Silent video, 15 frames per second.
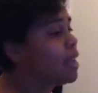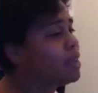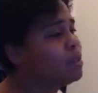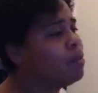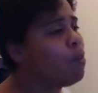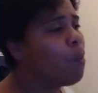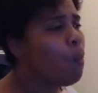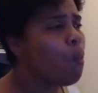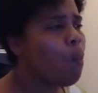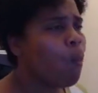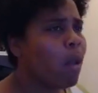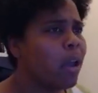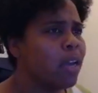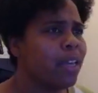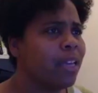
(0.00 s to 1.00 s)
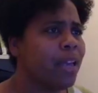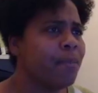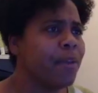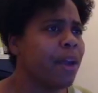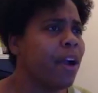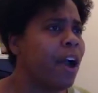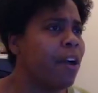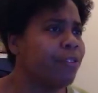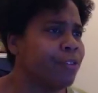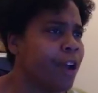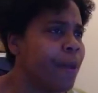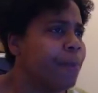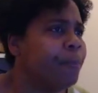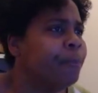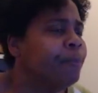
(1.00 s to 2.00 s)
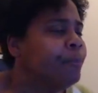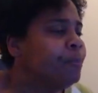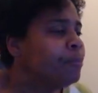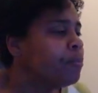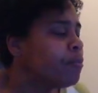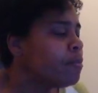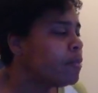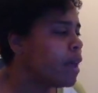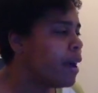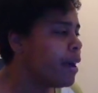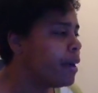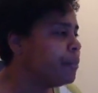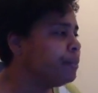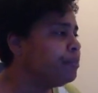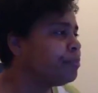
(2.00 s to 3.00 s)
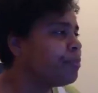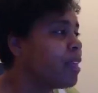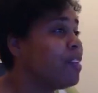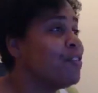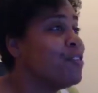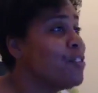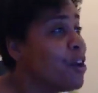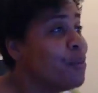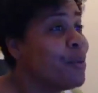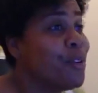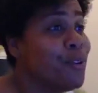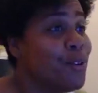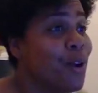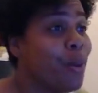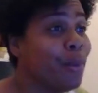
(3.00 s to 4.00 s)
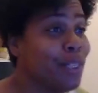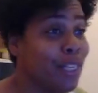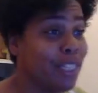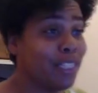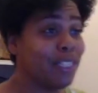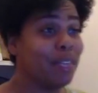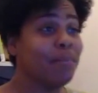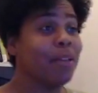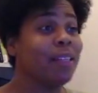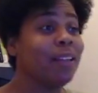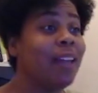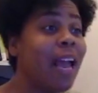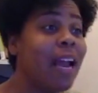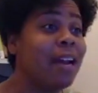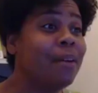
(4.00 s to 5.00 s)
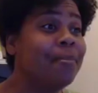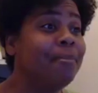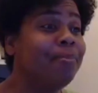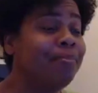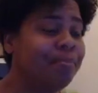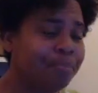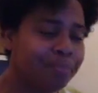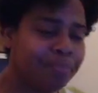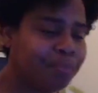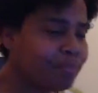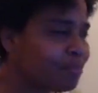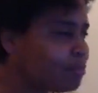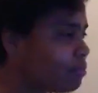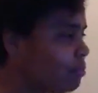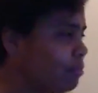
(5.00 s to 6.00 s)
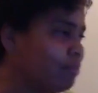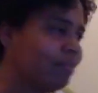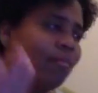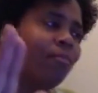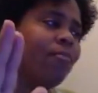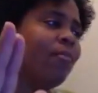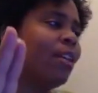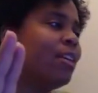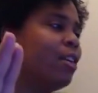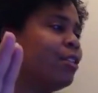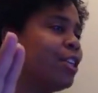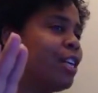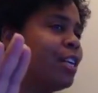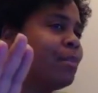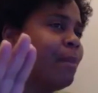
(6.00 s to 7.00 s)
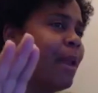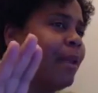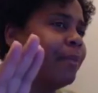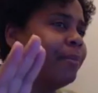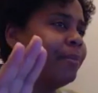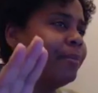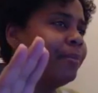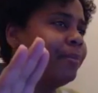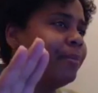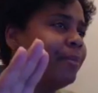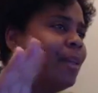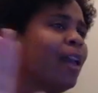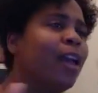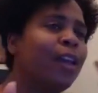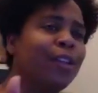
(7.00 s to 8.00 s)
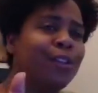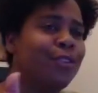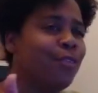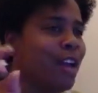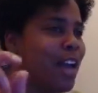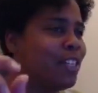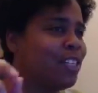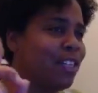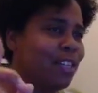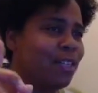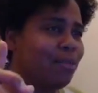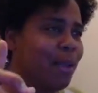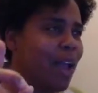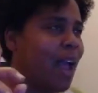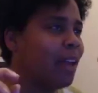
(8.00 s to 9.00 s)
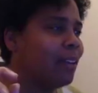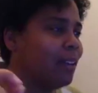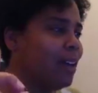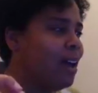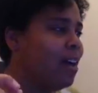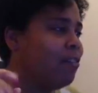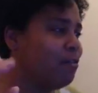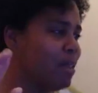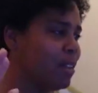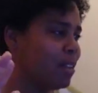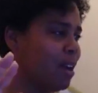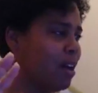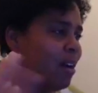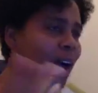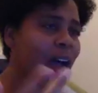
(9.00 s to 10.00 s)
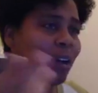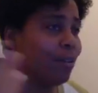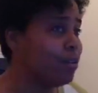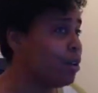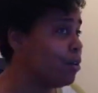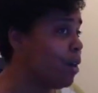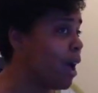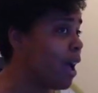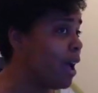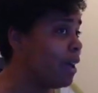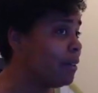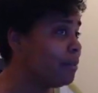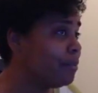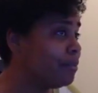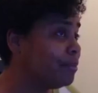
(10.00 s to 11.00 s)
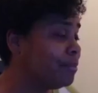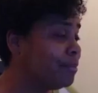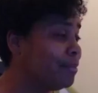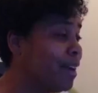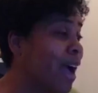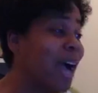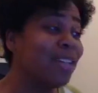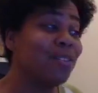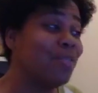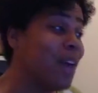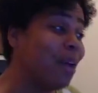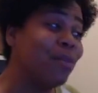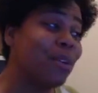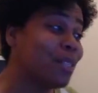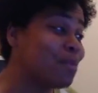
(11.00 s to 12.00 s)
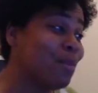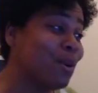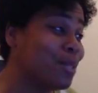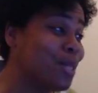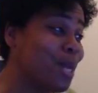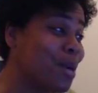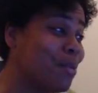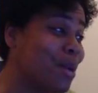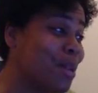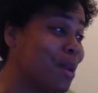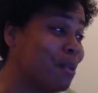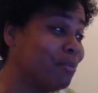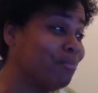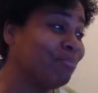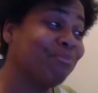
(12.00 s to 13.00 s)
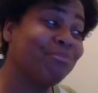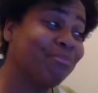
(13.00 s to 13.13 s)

guys, I had to get me a cough drop. If you know me, you know I'm addicted to mentholatum. Don't judge me. Do not judge me. I love menthol. I don't know why. I do not want to smoke a cigarette though.